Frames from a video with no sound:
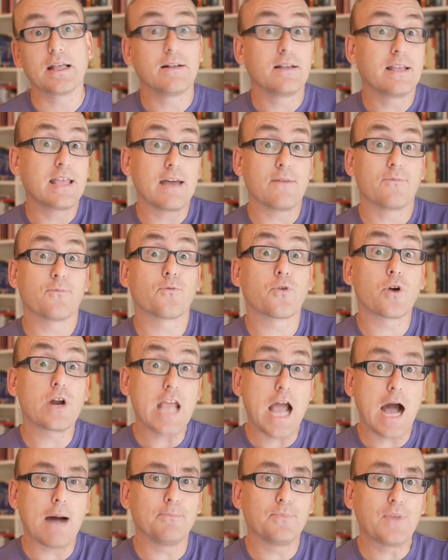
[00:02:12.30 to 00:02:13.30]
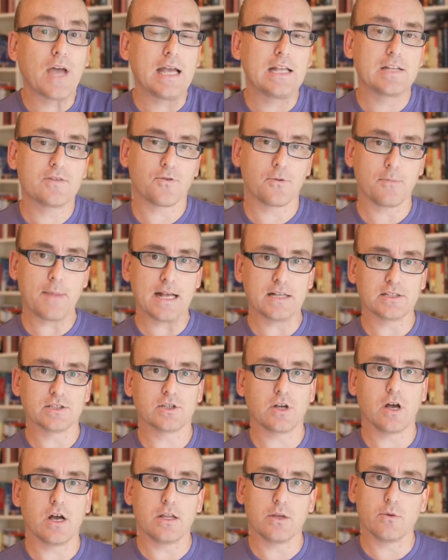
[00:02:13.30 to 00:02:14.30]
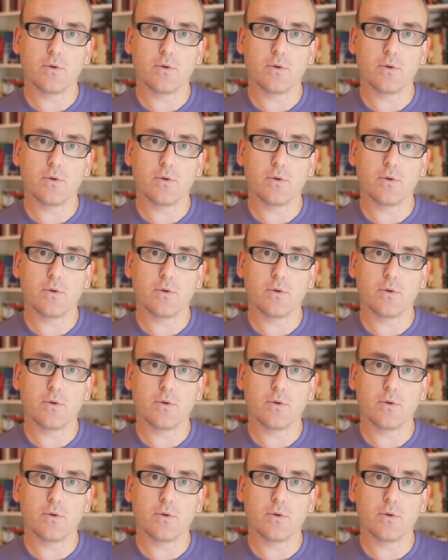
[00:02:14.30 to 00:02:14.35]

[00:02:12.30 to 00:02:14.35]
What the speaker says: get free updates from our site.